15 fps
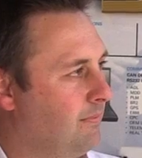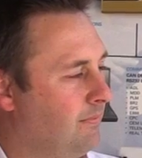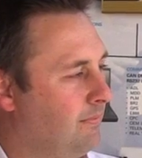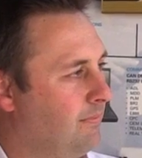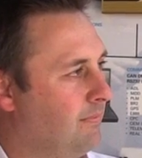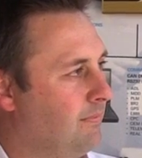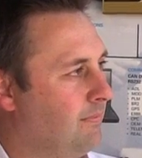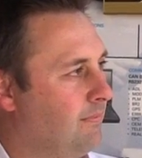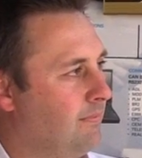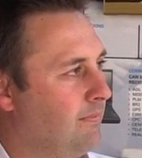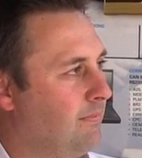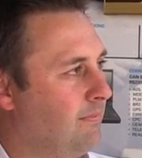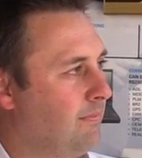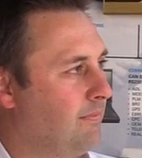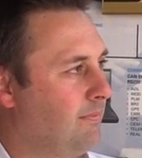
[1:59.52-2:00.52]

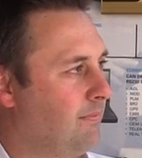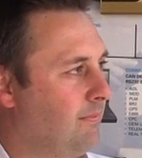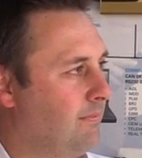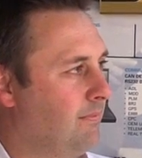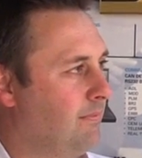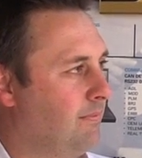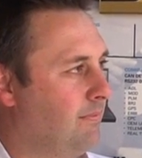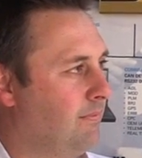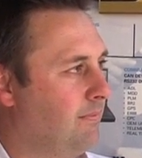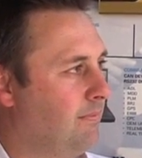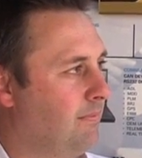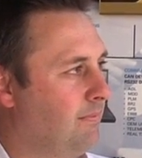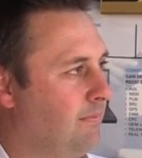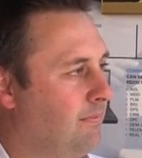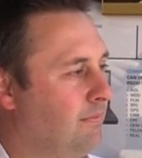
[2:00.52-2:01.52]

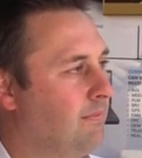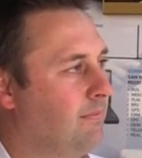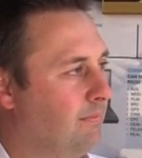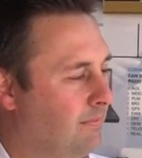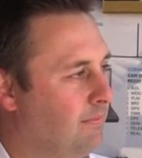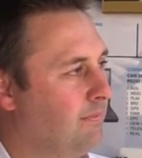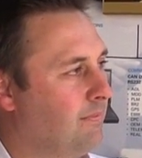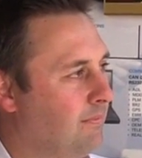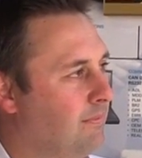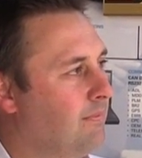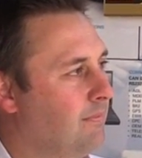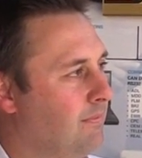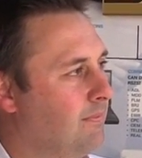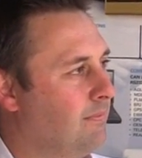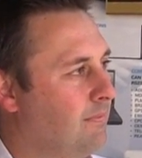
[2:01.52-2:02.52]

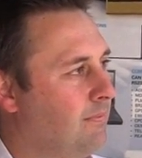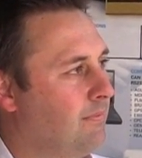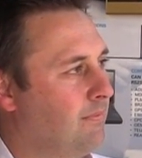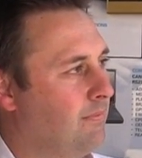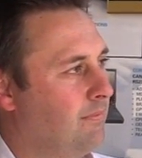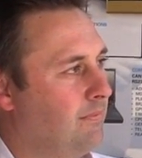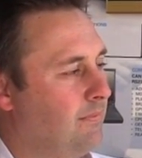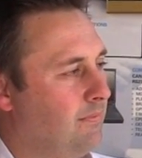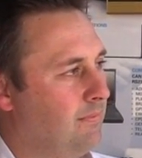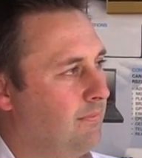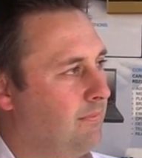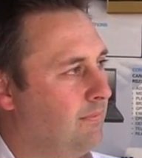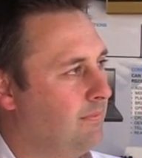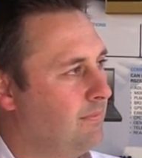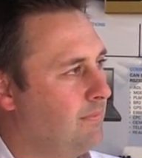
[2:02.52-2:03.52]

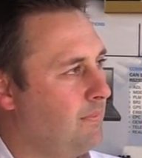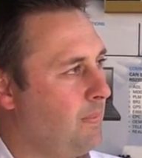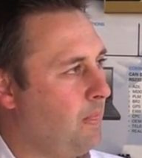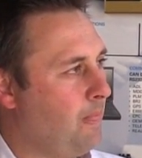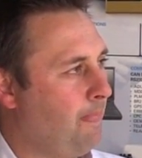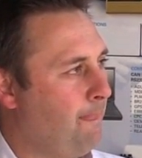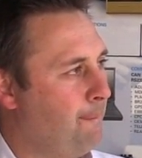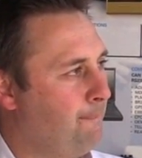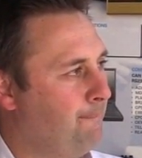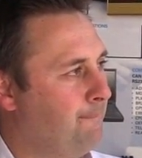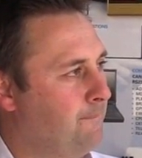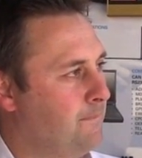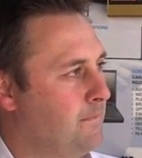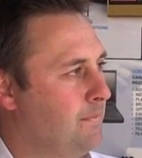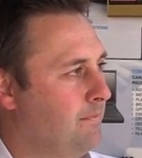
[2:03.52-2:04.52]

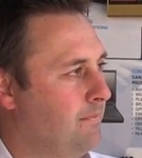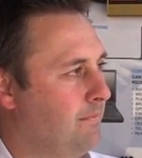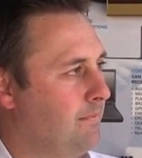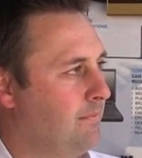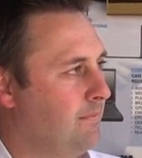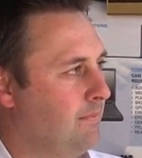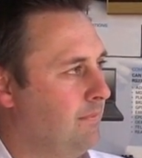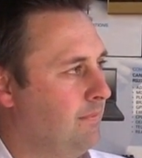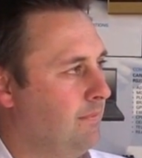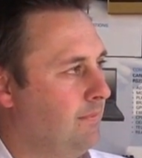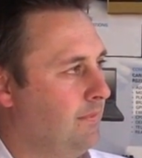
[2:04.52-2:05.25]
The person shown says nothing.